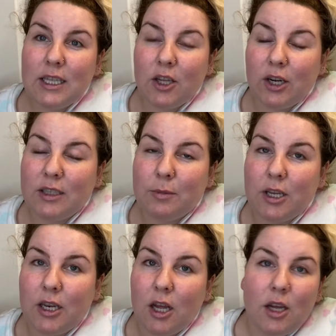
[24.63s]
There has
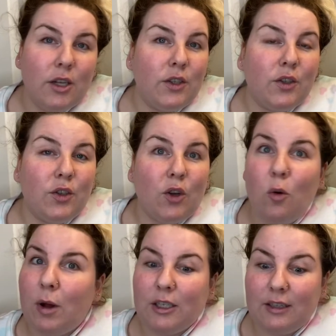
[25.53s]
been so
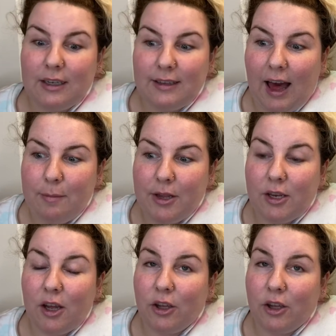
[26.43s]
much that has happened,